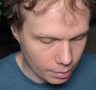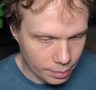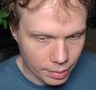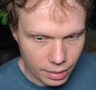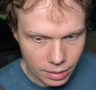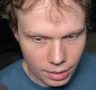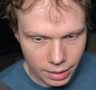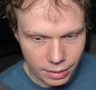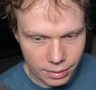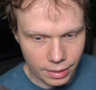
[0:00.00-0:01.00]
But uh, I
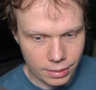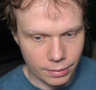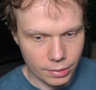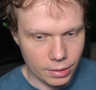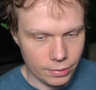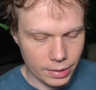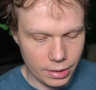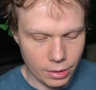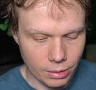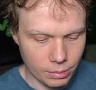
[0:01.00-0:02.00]
guess that's it for this
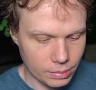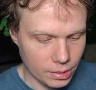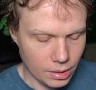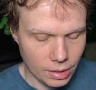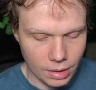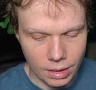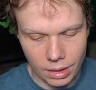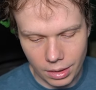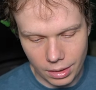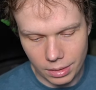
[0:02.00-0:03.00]
video.
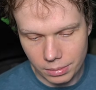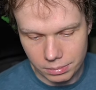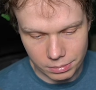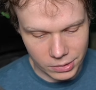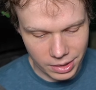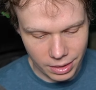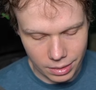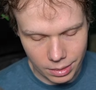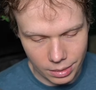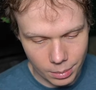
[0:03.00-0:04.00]
Uh, again,
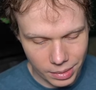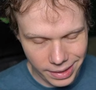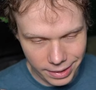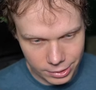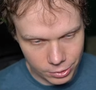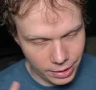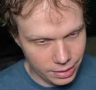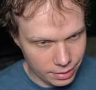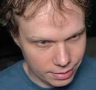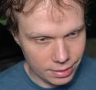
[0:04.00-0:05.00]
the, the blast
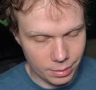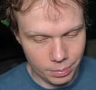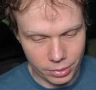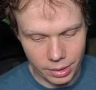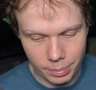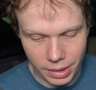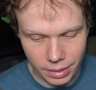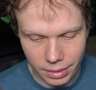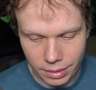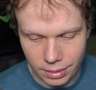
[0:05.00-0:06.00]
radius is pretty
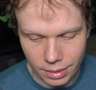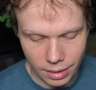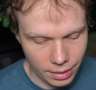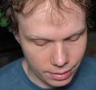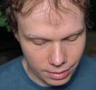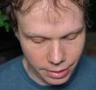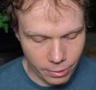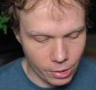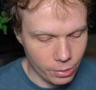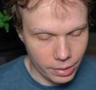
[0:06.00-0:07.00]
big. It's not as narrow